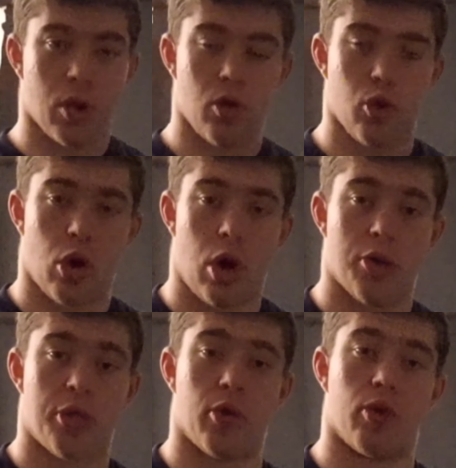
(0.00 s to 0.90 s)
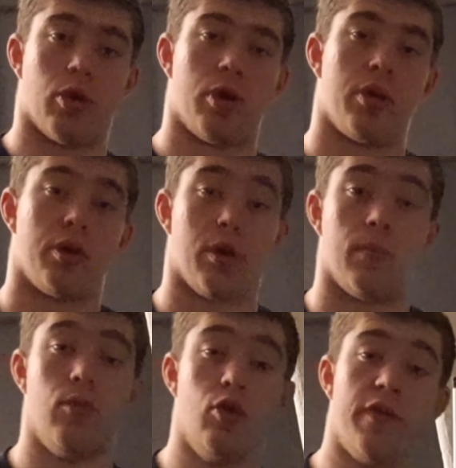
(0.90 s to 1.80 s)
you're also
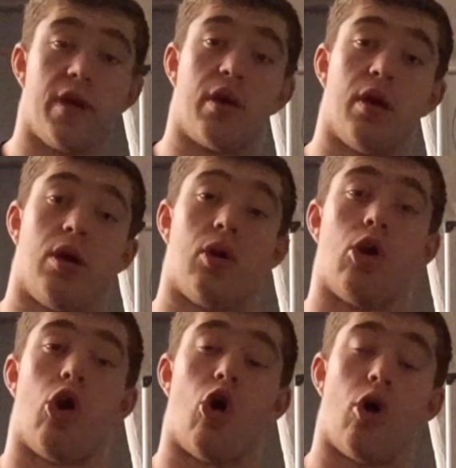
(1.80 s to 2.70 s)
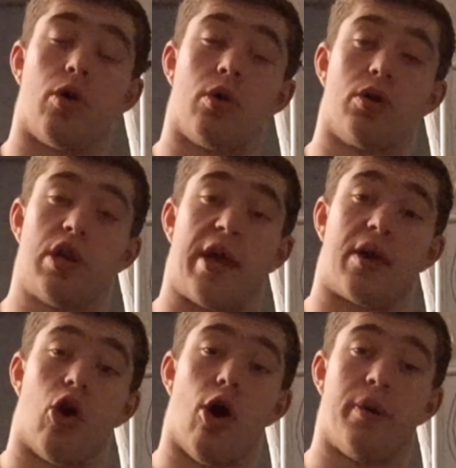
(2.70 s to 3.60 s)
moving
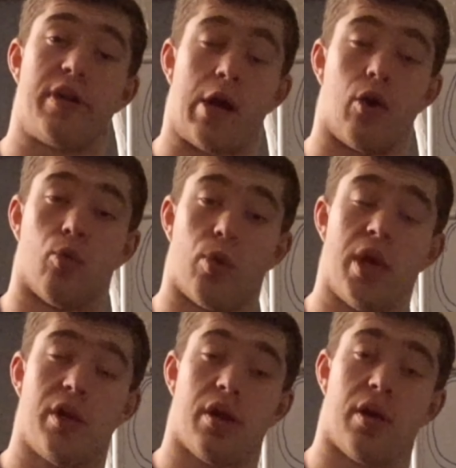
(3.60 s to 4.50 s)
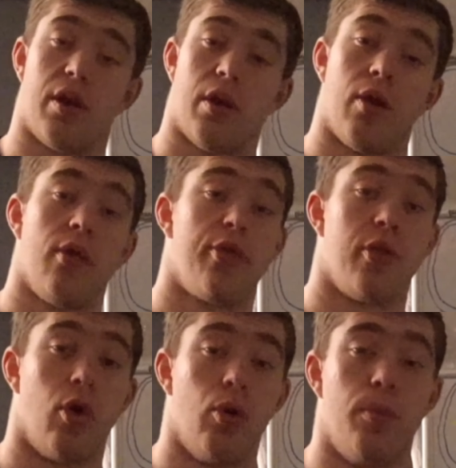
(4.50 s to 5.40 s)
like up and down in weight,
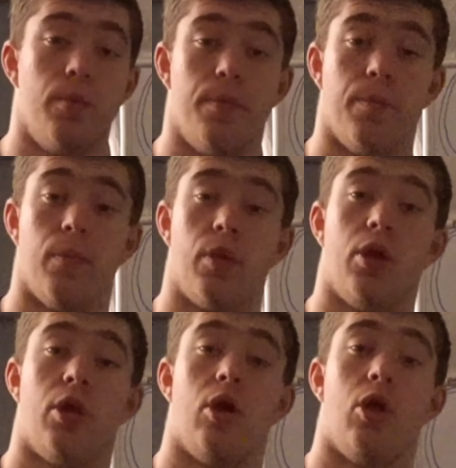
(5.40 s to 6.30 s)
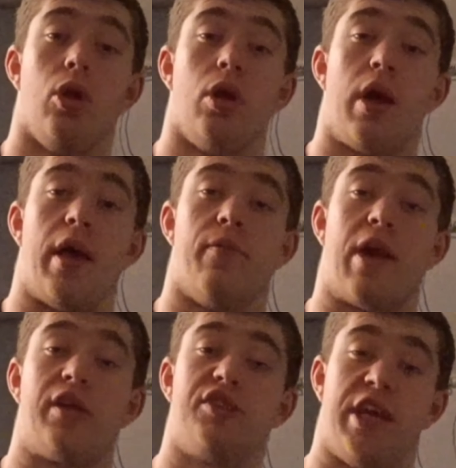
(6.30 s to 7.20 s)
so, and
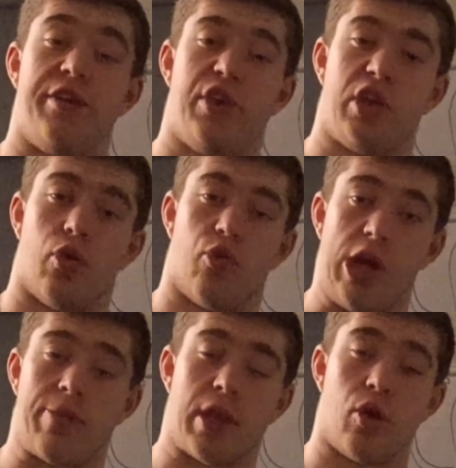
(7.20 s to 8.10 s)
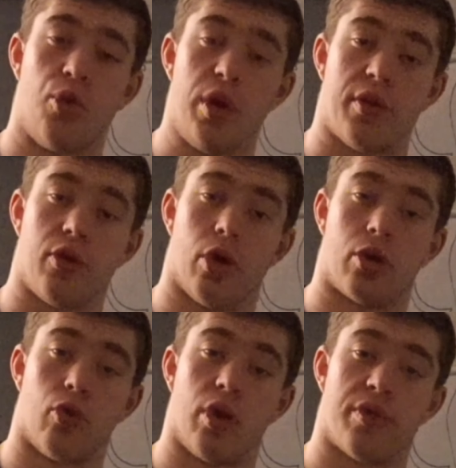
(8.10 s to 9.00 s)
while changing the reps, and the reason you're
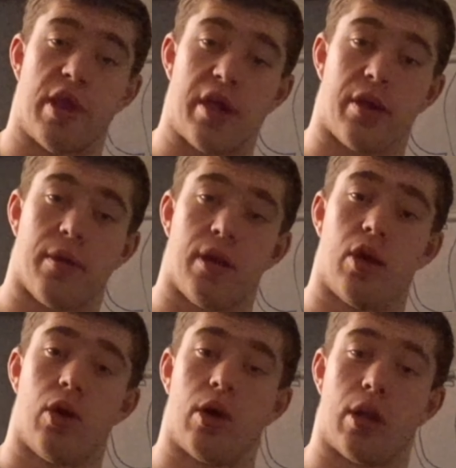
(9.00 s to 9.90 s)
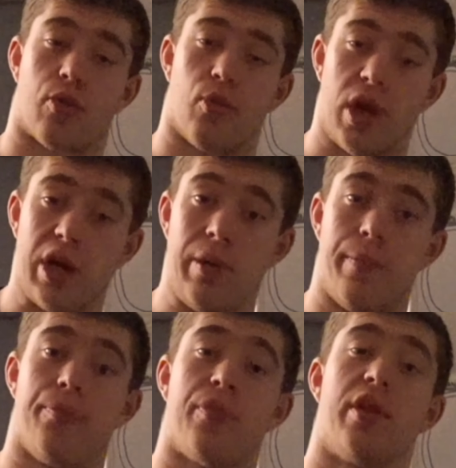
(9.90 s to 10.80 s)
doing that as well
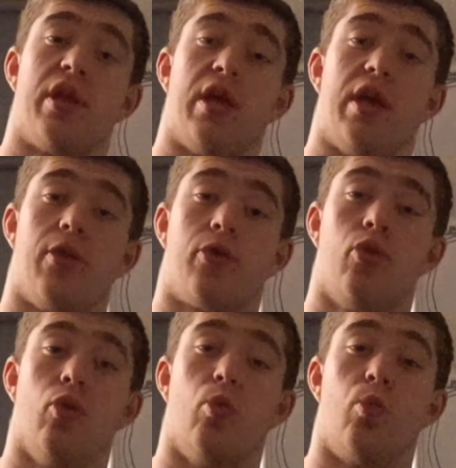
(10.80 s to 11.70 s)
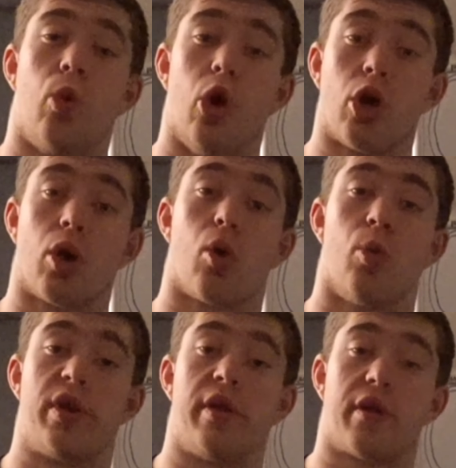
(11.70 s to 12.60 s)
is to work
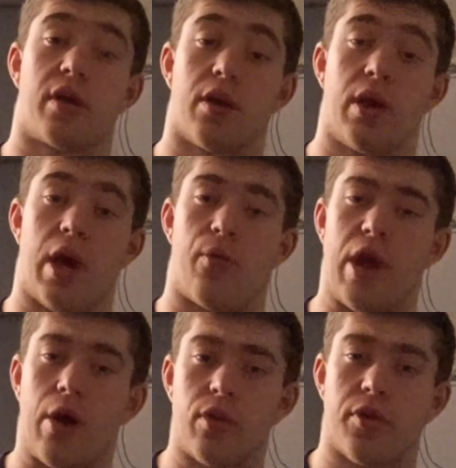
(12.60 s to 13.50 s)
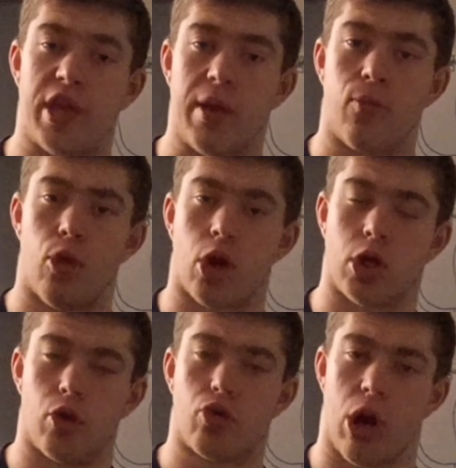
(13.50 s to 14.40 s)
with around the same
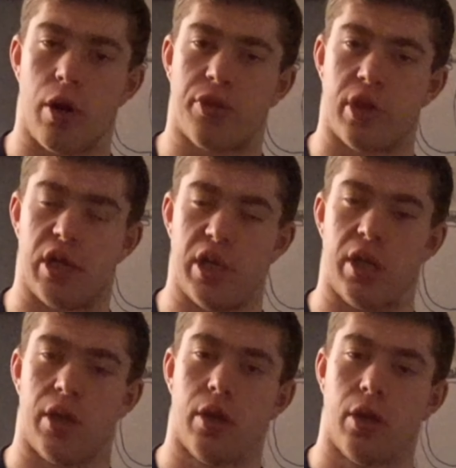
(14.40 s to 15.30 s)
workload constantly.